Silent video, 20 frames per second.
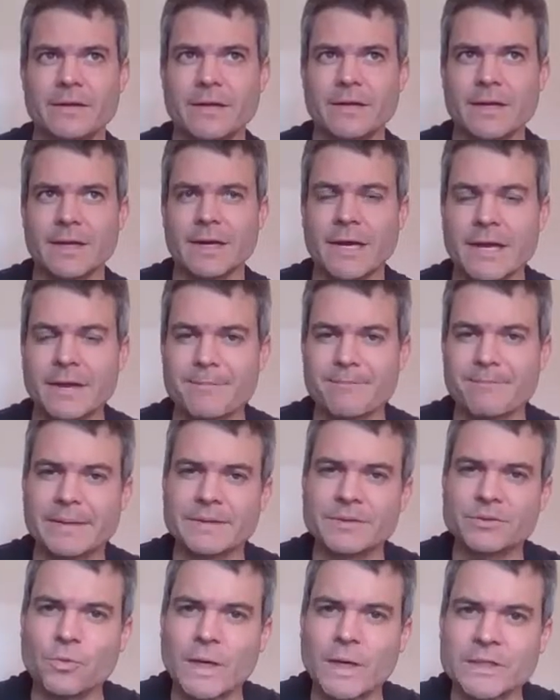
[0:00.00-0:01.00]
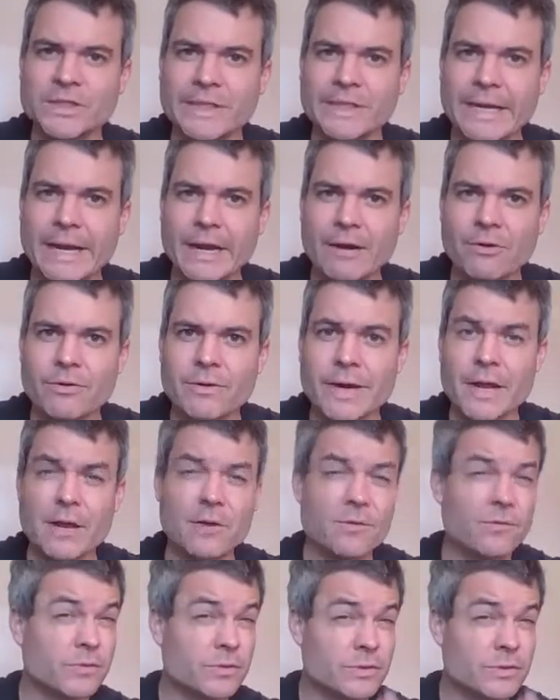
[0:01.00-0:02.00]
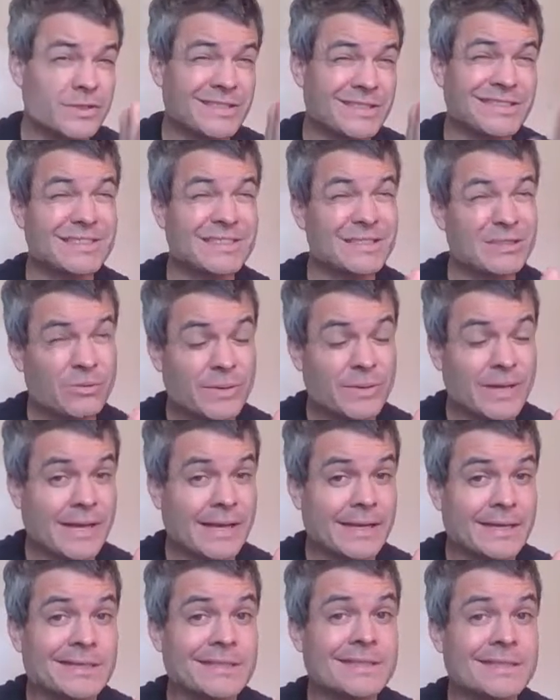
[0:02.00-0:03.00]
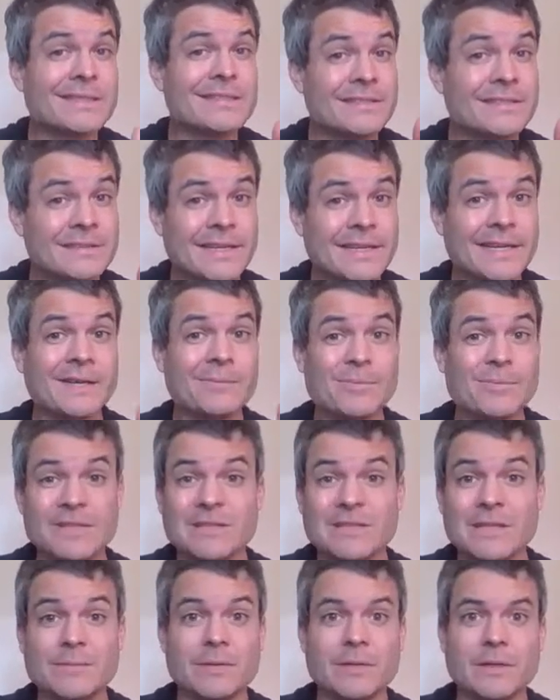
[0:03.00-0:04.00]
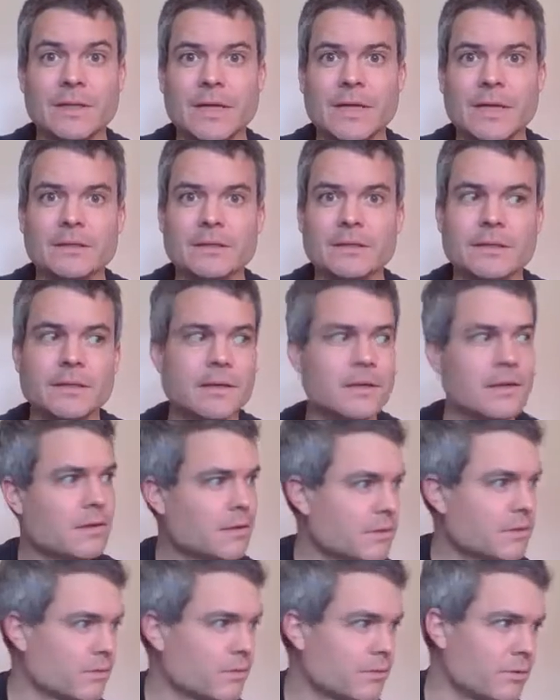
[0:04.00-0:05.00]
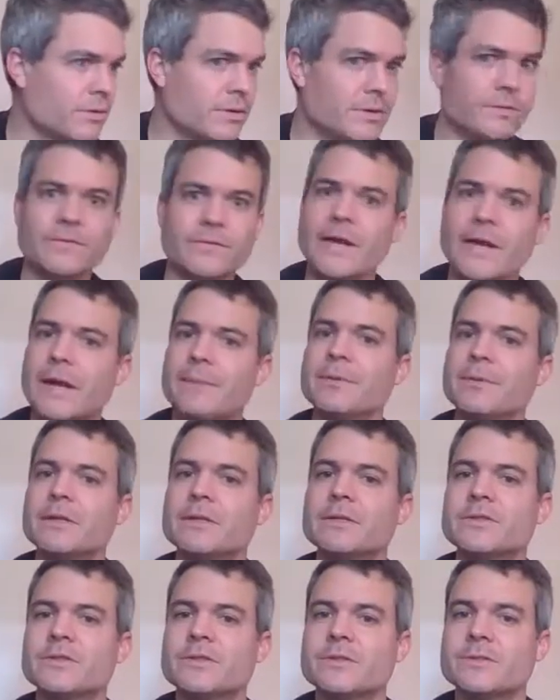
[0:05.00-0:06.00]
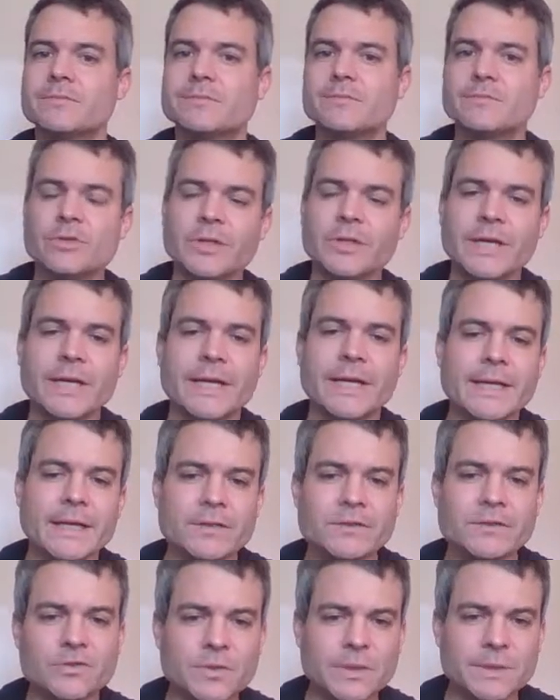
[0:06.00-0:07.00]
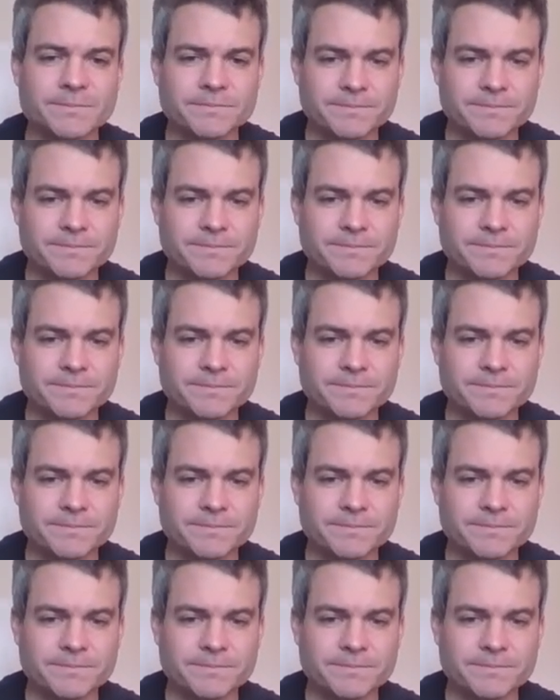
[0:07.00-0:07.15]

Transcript: I am binge watching Arrow now. First season, okay. Second picks up a lot. Third, fabulous. Really getting into it,